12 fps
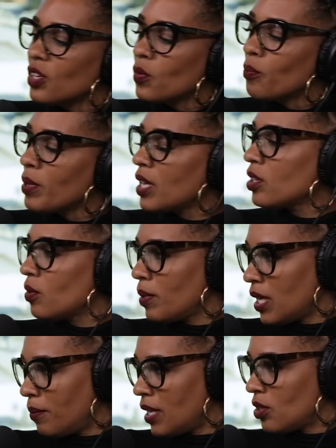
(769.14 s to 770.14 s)
they won't me even. and you,
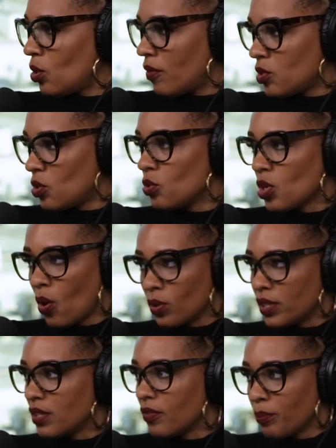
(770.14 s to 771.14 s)
me, and you have two
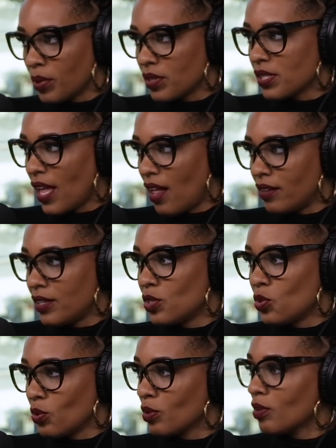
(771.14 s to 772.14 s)
totally different
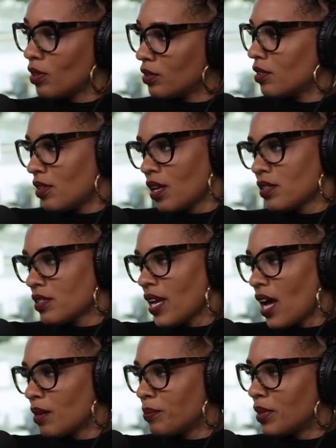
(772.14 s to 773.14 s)
personalities. You're a, a
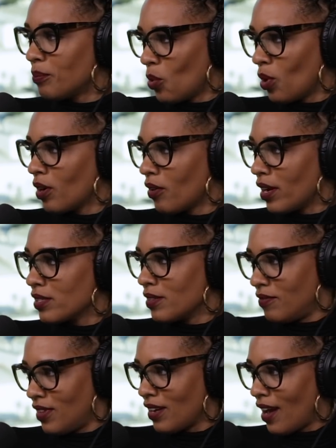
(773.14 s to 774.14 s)
tad bit more
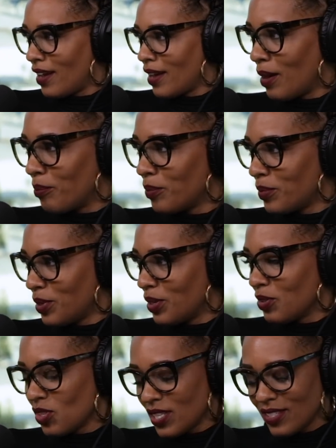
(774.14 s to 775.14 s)
aggressive than I am. Just a yeah,
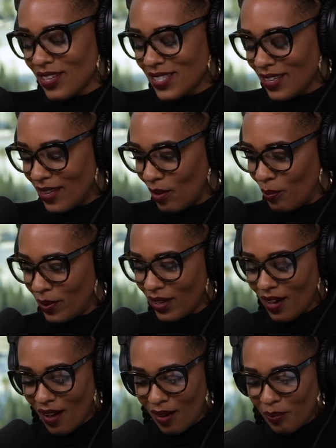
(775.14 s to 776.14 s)
little just, bit. Just a little
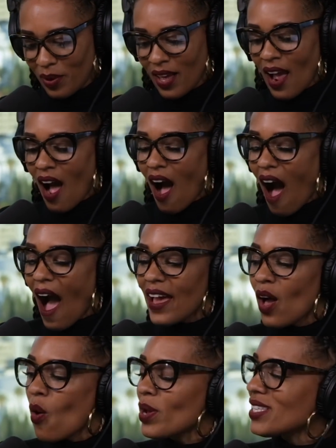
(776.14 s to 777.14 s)
bit. Um,
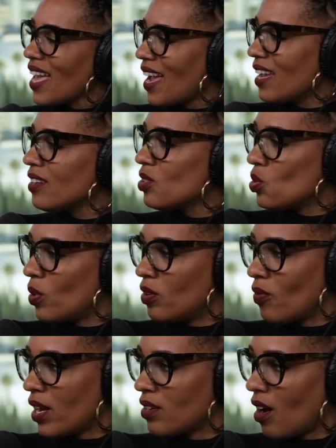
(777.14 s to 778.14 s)
I always hated
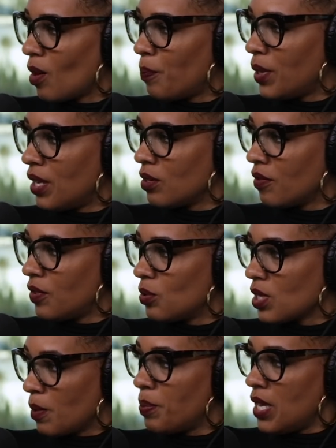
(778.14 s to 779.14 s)
doing red carpet
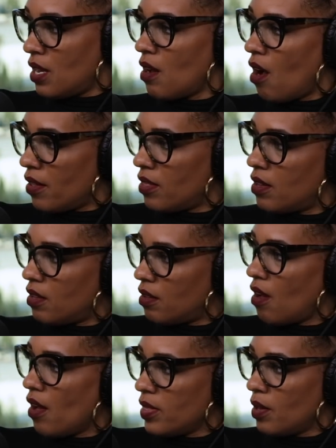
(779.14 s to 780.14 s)
interviews, like being on
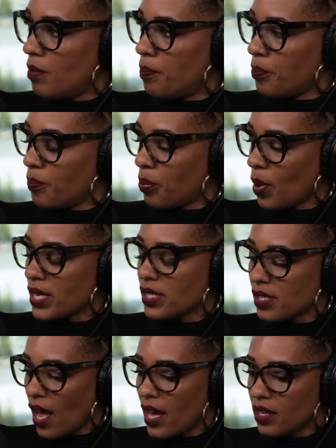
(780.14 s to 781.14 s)
the on the
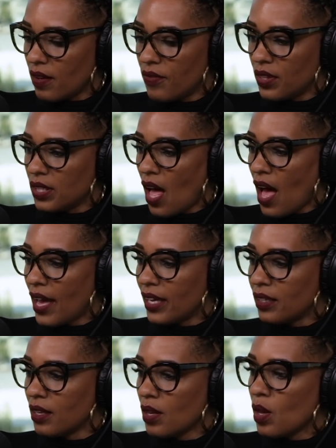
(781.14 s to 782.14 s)
press side of the
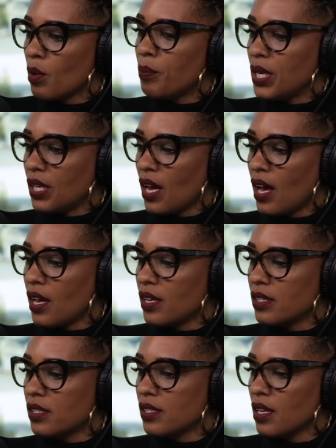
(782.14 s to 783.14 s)
line
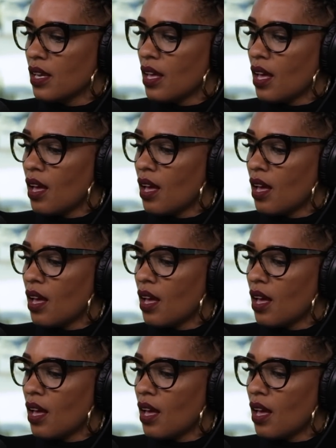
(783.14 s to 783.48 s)
because